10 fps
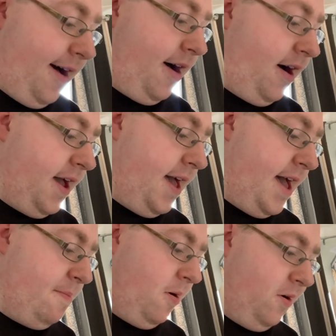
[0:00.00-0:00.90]

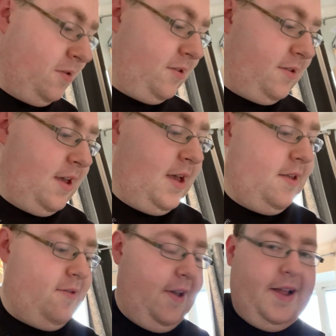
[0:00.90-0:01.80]
AirPods,
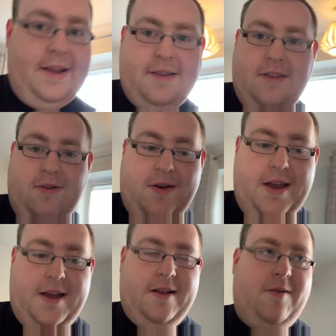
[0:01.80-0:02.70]
so you can listen to
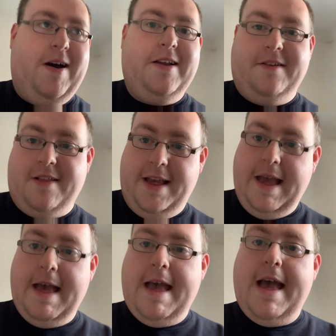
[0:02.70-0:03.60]
it wirelessly.
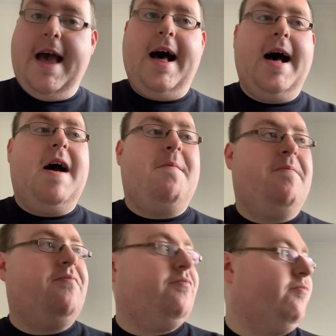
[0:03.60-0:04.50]

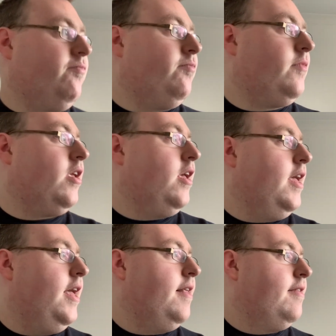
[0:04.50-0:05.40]
So
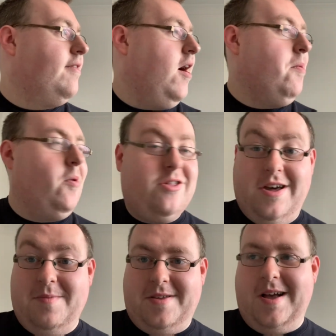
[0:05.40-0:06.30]
I'll be
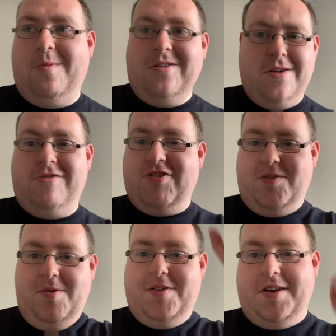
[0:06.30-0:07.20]
watching upstairs. I'm watching
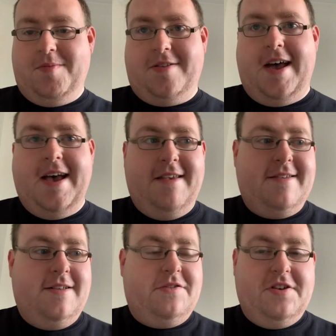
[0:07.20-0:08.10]
Christmas movies
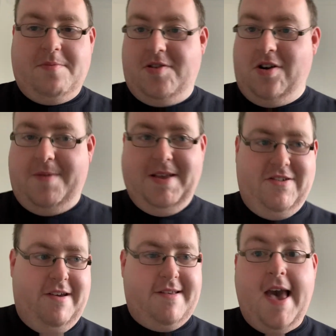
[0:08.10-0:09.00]
upstairs and Christmas
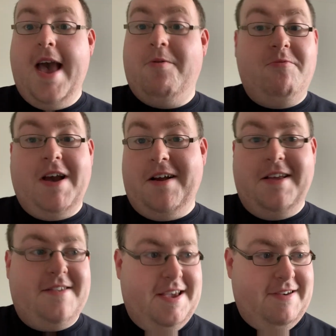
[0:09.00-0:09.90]
documentaries,
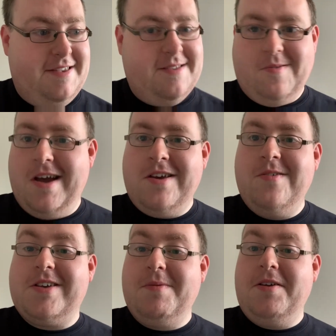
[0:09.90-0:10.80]
reality series, where a
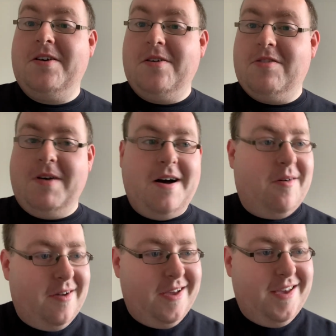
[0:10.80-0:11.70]
huge community call as well.